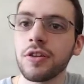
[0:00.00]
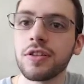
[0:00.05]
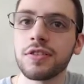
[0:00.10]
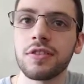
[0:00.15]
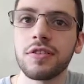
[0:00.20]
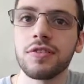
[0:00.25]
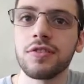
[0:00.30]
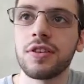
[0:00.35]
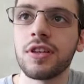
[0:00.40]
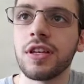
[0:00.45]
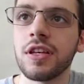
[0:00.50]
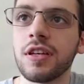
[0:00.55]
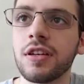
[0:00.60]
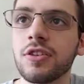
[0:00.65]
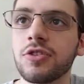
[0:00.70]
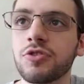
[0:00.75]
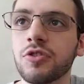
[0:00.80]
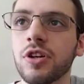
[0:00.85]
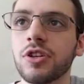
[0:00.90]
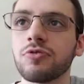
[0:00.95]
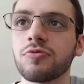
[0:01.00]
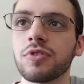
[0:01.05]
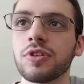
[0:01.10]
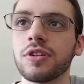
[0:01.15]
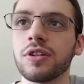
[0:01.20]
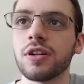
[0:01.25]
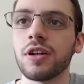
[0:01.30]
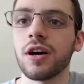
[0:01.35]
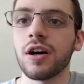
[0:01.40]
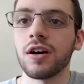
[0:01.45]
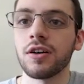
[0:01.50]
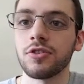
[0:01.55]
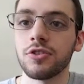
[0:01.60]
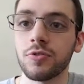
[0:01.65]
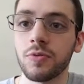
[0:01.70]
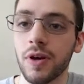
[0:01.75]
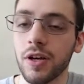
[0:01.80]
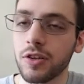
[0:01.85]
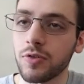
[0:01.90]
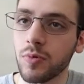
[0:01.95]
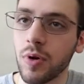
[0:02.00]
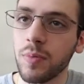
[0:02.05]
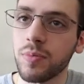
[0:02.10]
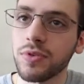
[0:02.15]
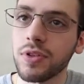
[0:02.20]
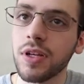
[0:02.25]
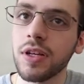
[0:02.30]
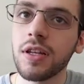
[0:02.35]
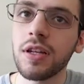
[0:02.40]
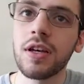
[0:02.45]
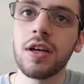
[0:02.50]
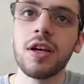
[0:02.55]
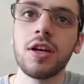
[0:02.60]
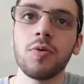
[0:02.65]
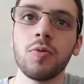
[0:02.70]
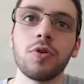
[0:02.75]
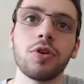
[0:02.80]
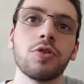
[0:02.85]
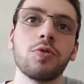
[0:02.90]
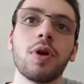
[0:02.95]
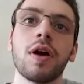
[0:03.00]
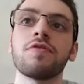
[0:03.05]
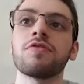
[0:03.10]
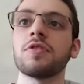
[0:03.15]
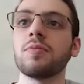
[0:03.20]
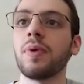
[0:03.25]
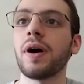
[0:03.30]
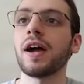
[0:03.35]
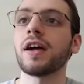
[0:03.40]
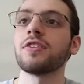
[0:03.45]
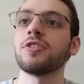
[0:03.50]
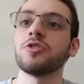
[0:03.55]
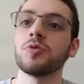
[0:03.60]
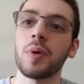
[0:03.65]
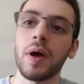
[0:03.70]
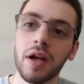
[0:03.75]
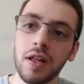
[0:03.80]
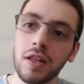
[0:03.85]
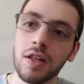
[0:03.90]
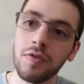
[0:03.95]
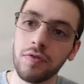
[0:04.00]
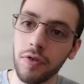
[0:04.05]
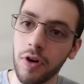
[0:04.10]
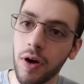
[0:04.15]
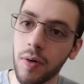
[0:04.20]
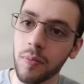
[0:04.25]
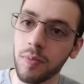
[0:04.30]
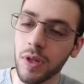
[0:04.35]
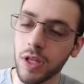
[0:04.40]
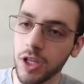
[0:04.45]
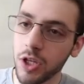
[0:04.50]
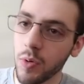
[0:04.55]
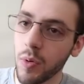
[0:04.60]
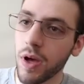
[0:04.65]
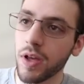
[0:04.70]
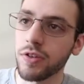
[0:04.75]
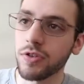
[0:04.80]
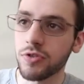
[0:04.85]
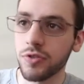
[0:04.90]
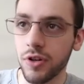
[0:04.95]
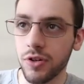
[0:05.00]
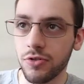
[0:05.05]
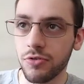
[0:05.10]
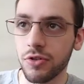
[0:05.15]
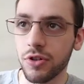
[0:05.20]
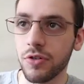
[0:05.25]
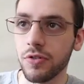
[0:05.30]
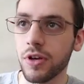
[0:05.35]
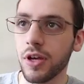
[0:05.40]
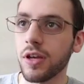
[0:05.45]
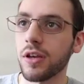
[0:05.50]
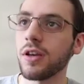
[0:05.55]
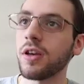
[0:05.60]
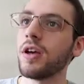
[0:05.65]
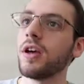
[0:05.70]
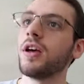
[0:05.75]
this is the Treasury Direct website where you have to buy it directly from the US Treasury, okay?